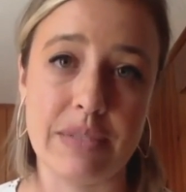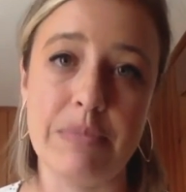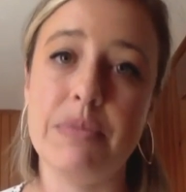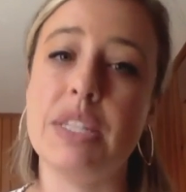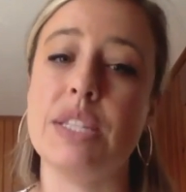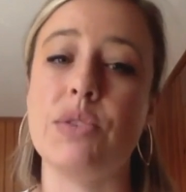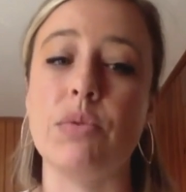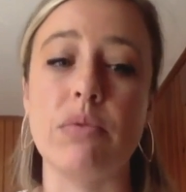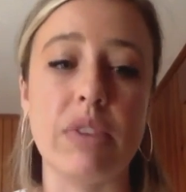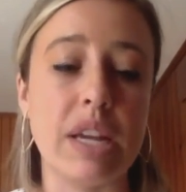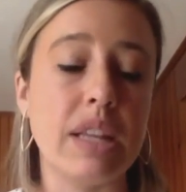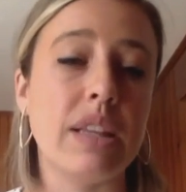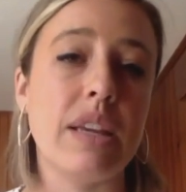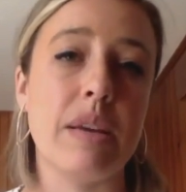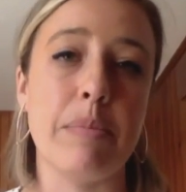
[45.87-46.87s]
This
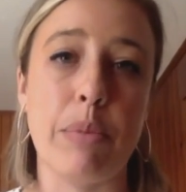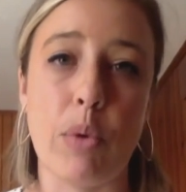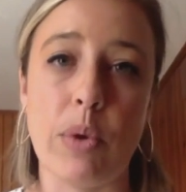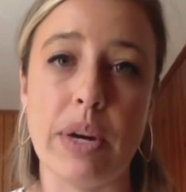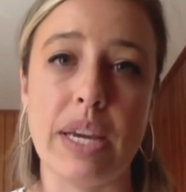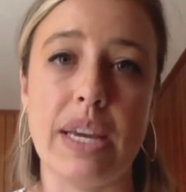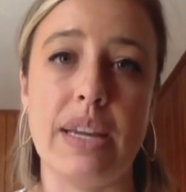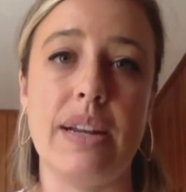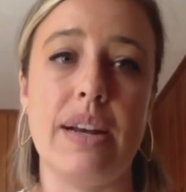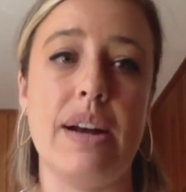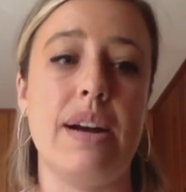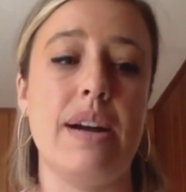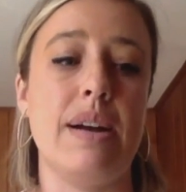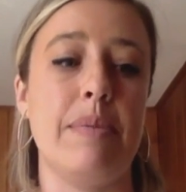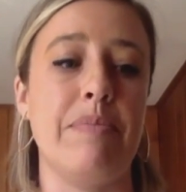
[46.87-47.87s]
really important
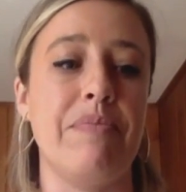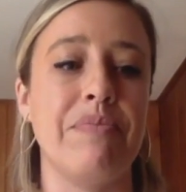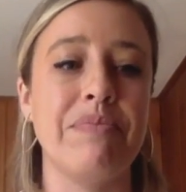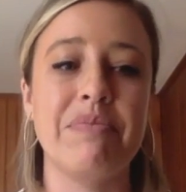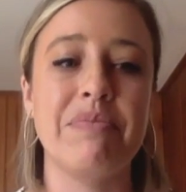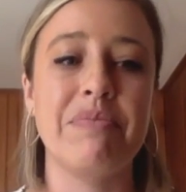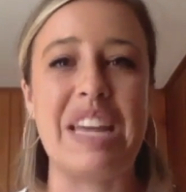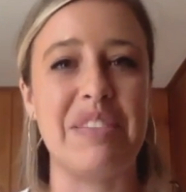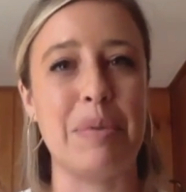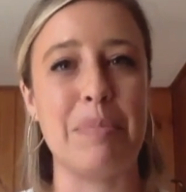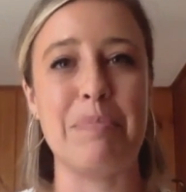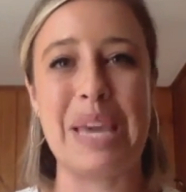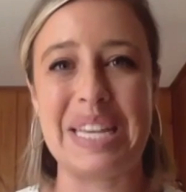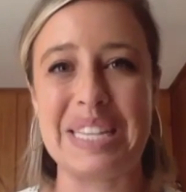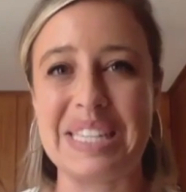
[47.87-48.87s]
um, kind of a
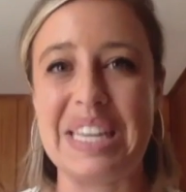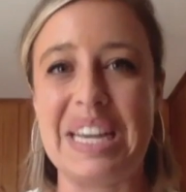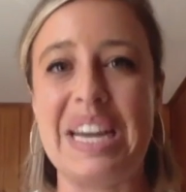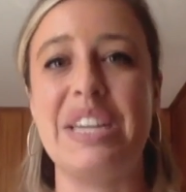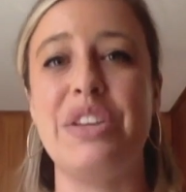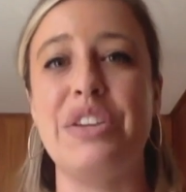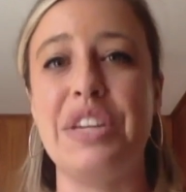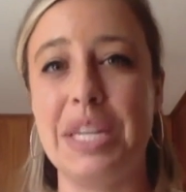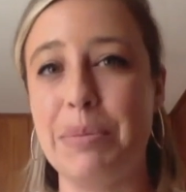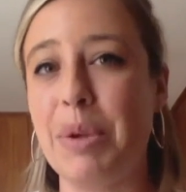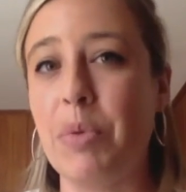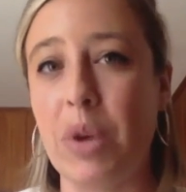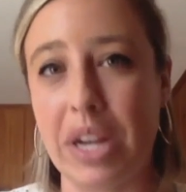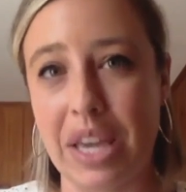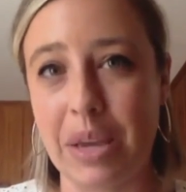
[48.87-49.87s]
baseline. You need to be
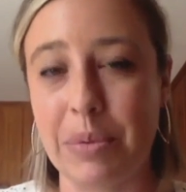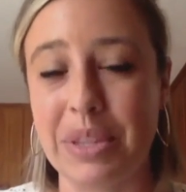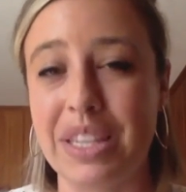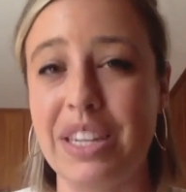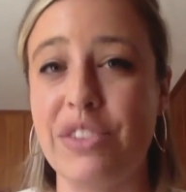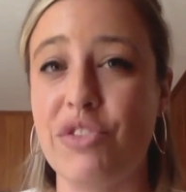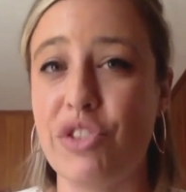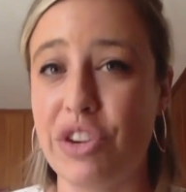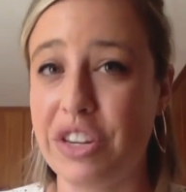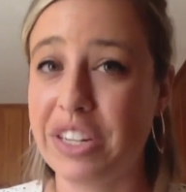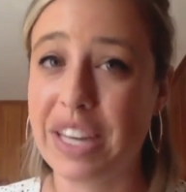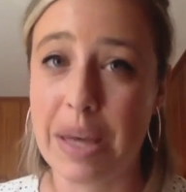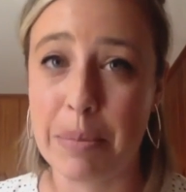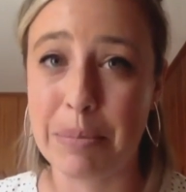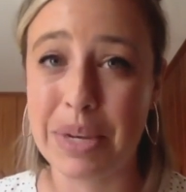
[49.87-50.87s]
working with an insured
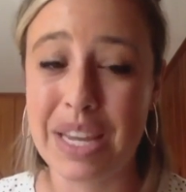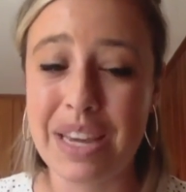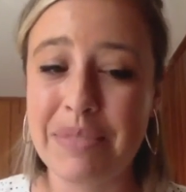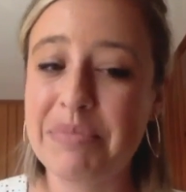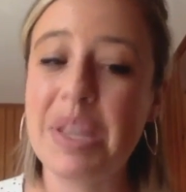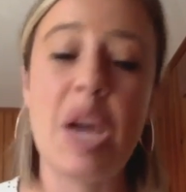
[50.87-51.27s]
company.